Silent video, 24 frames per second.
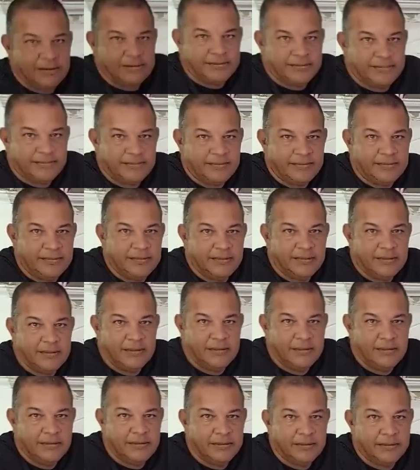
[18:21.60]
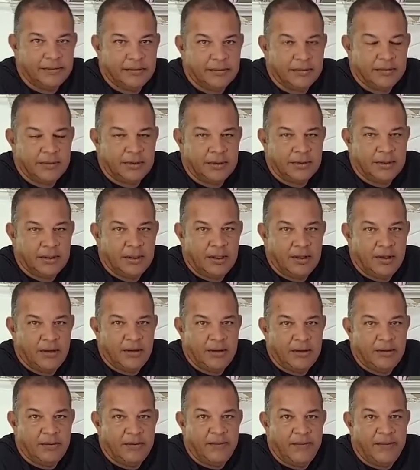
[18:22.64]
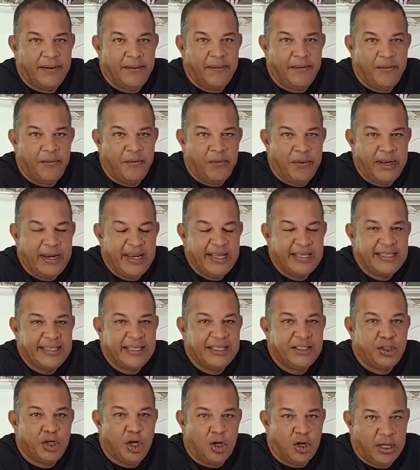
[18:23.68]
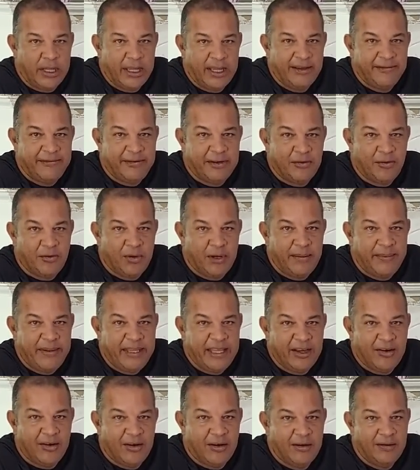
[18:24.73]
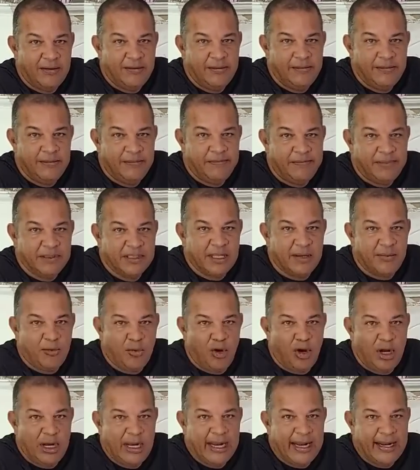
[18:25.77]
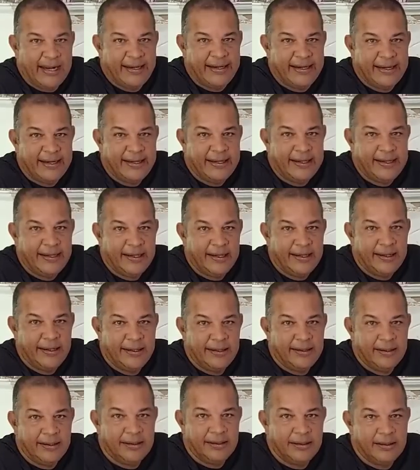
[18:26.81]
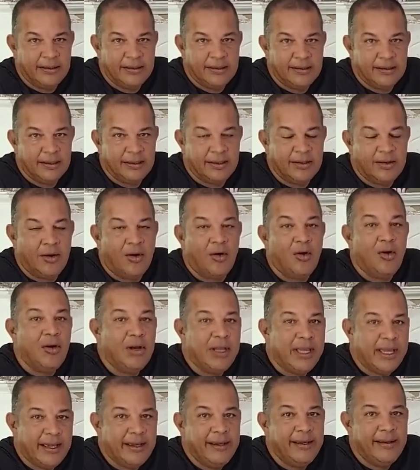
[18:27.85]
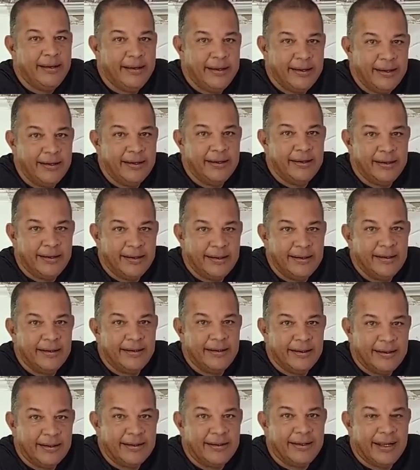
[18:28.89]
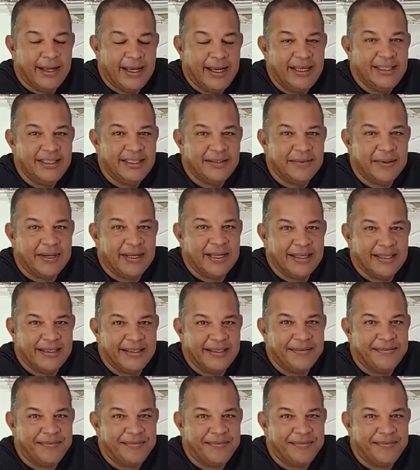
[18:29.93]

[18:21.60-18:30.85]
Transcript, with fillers: like it when I chunk it my foot? When they say chunk it, for what you want? some oil on. Chunk it, yeah. Okay. Yeah. Nice one.